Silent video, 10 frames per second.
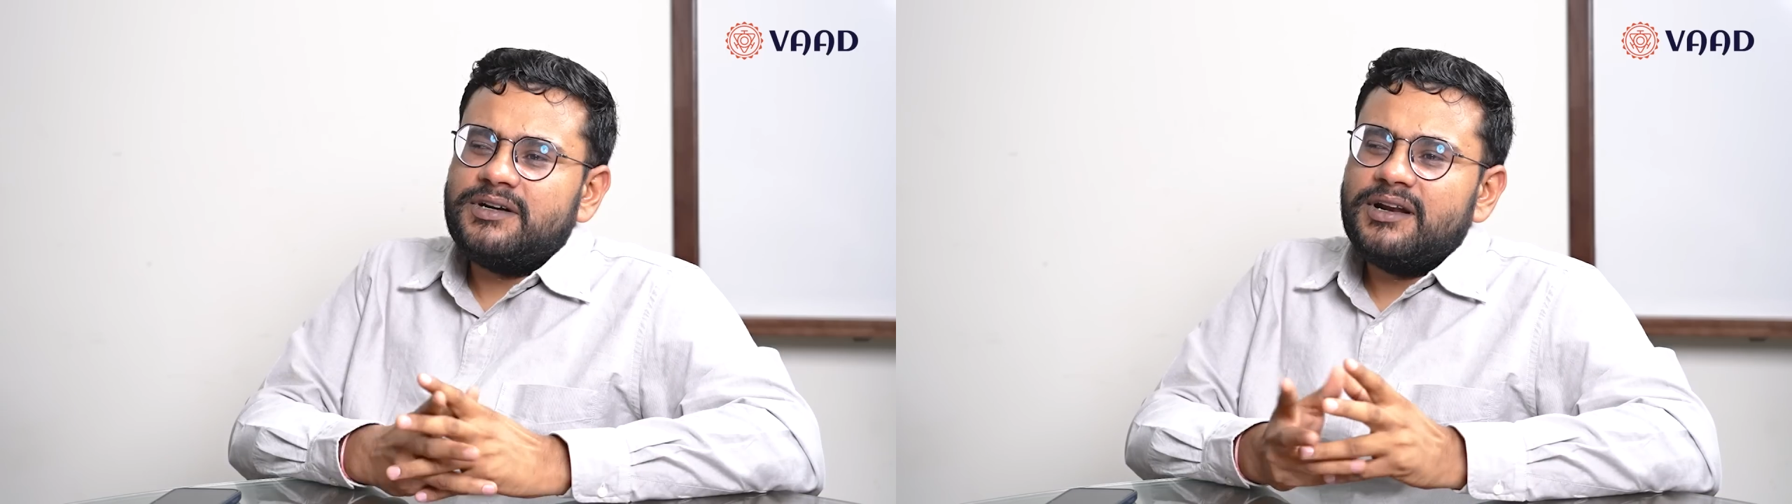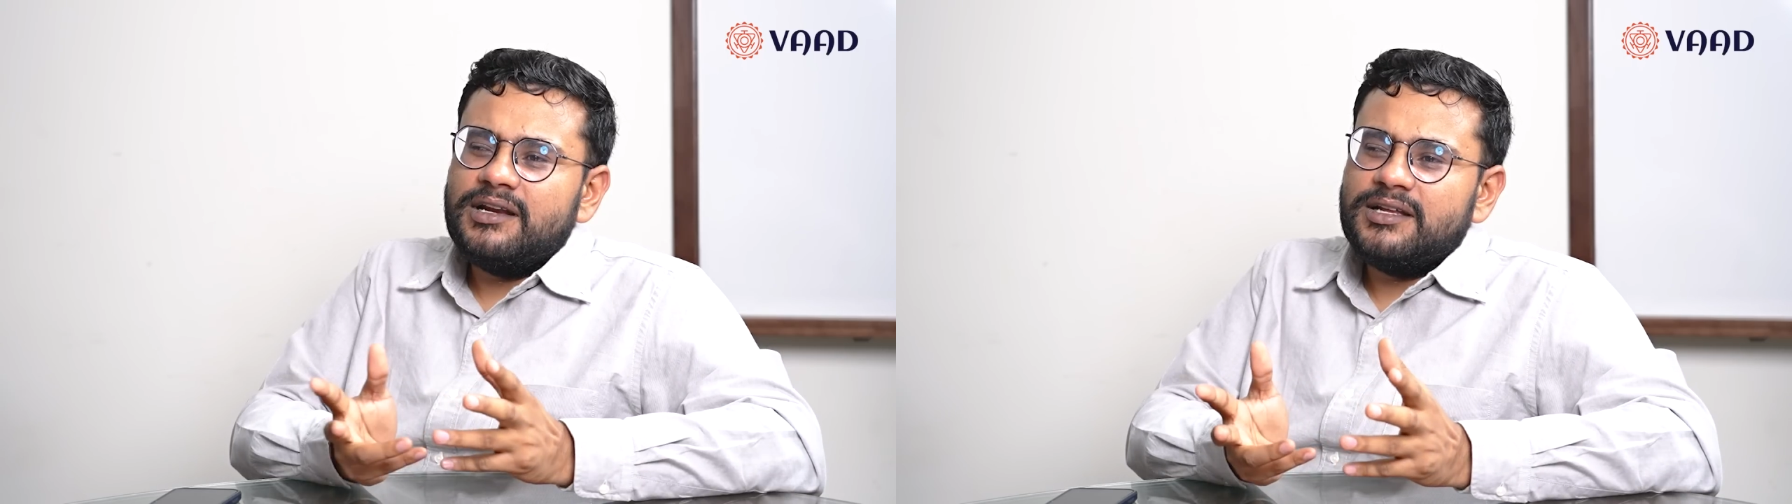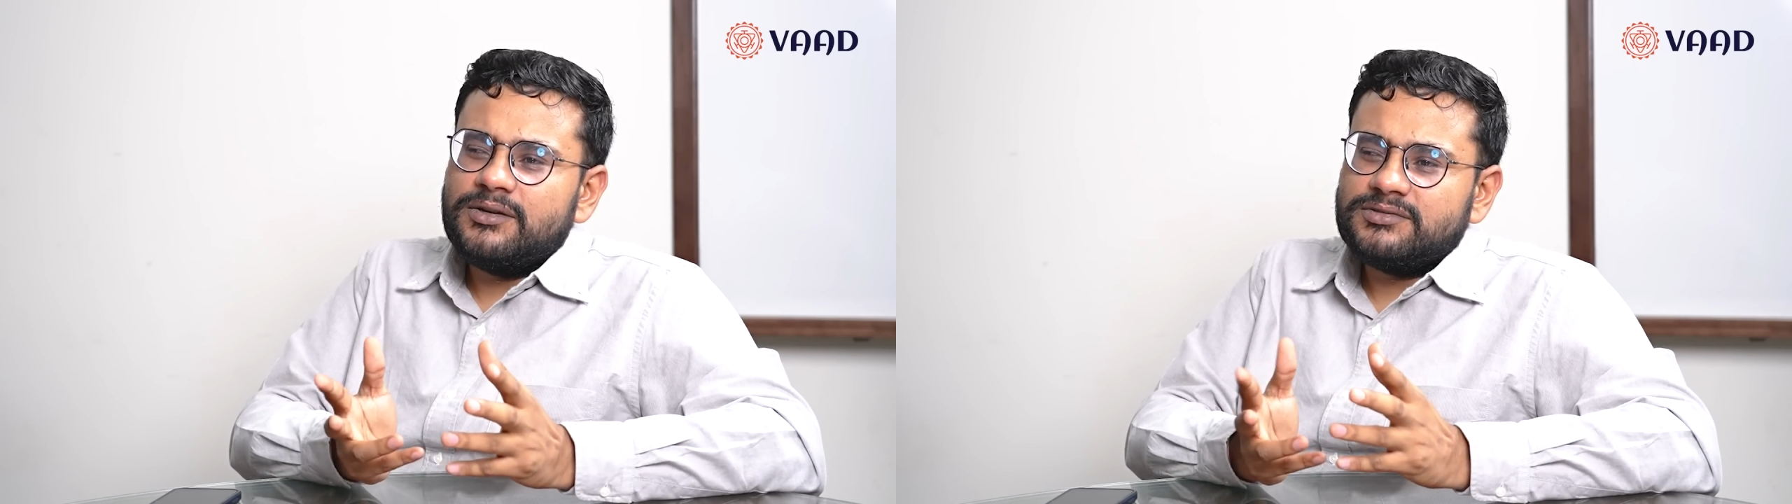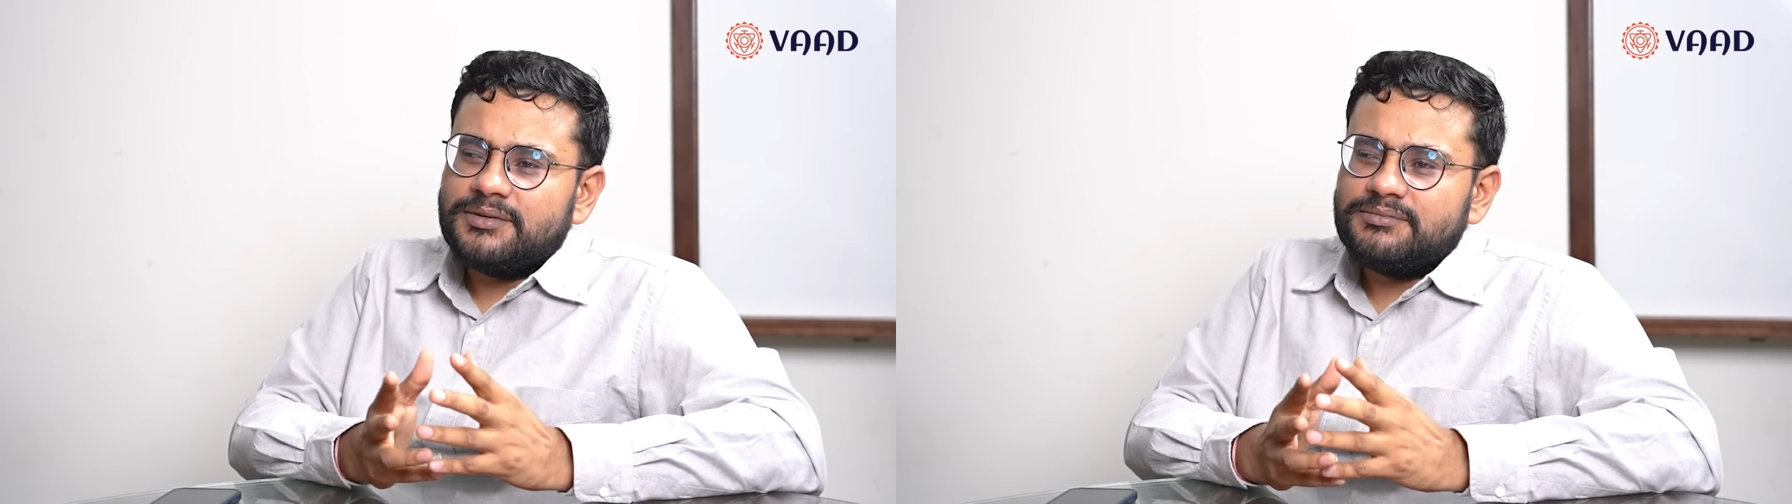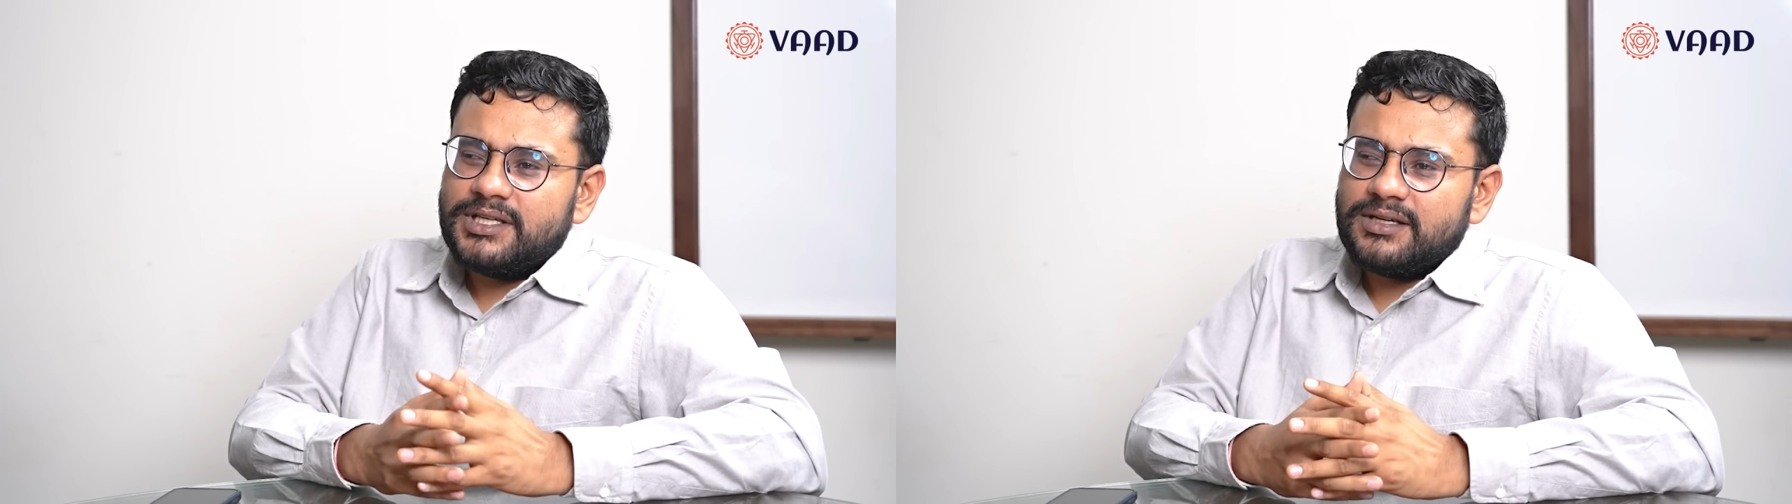billion or
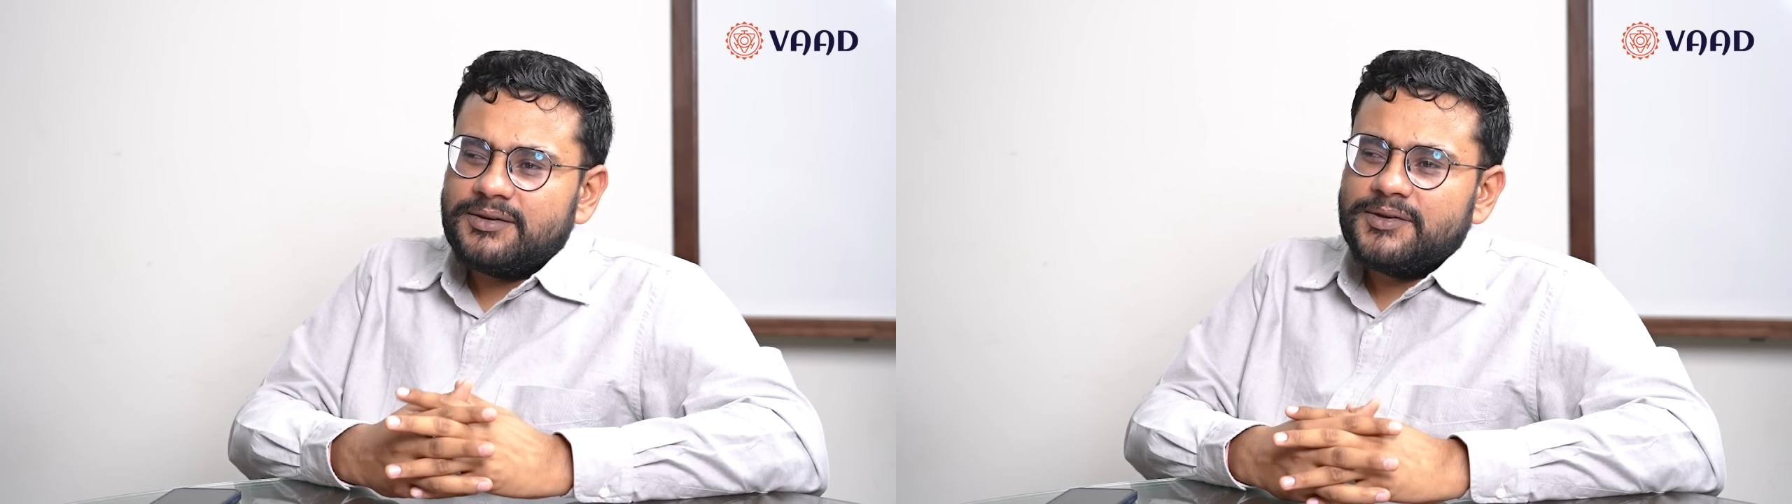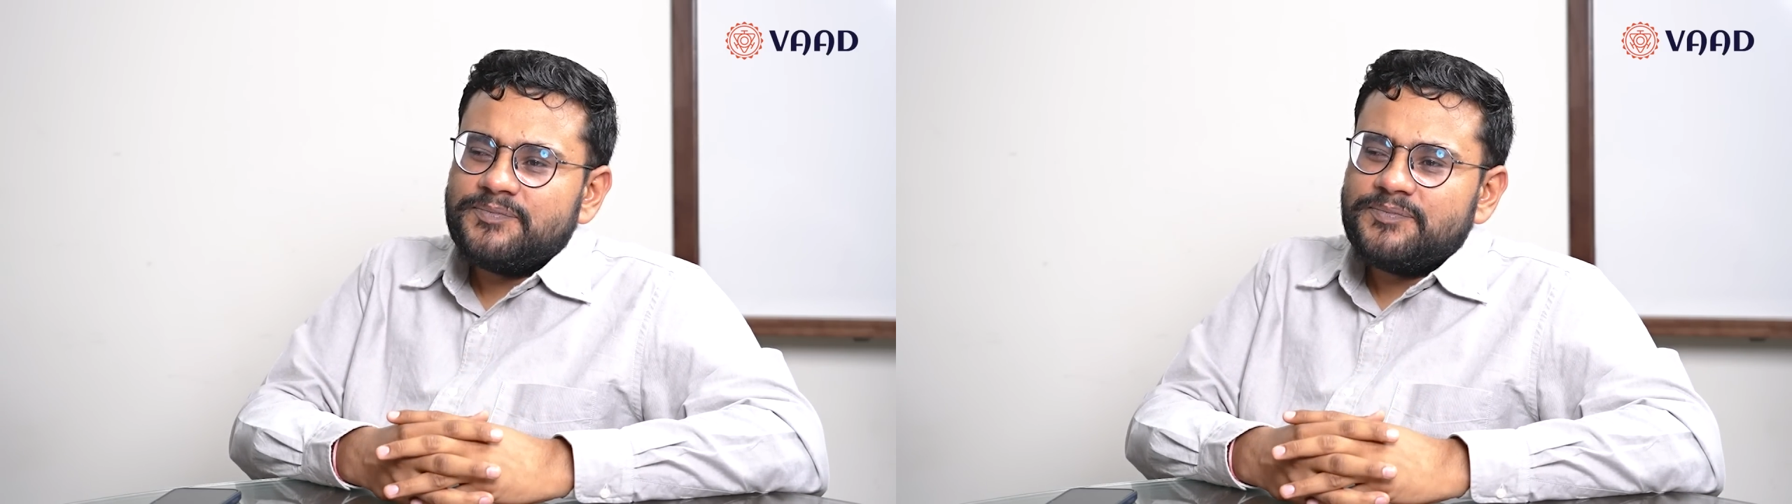something,